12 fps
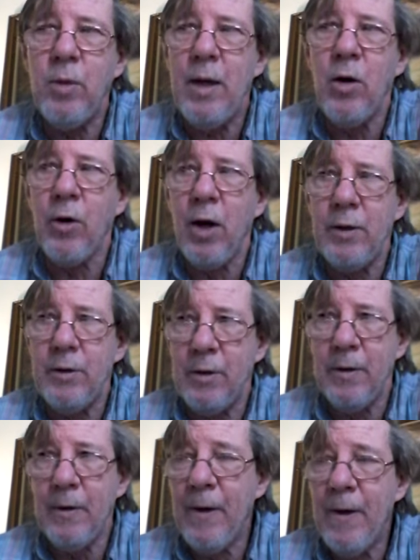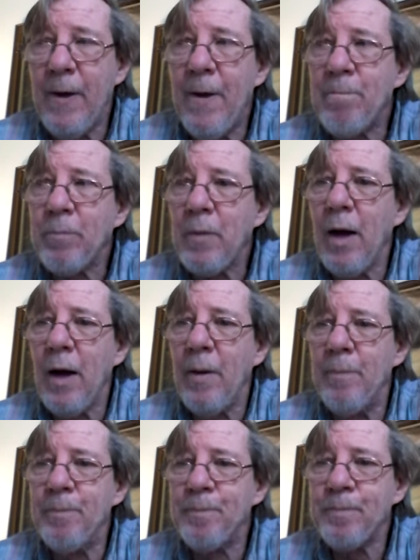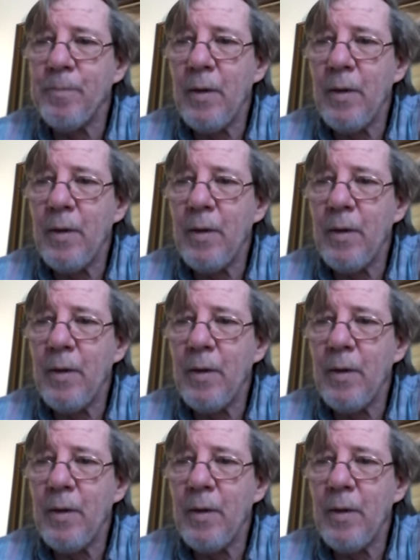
We held on to, um,